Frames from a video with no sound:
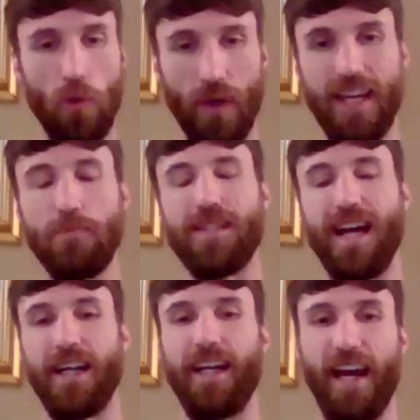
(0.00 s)
so it keeps
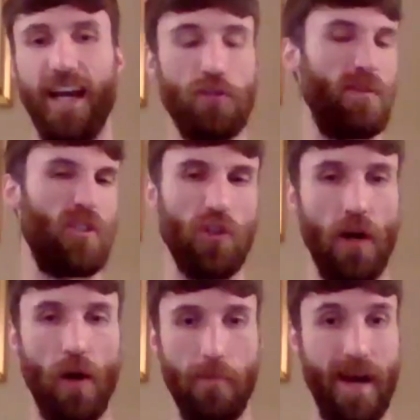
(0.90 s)
that engagement
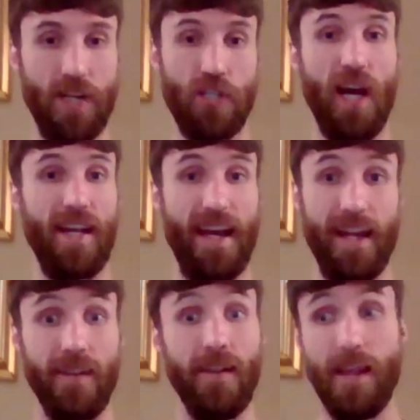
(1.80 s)
throughout a match. And
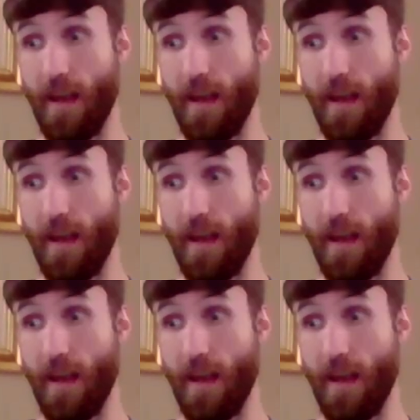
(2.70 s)
then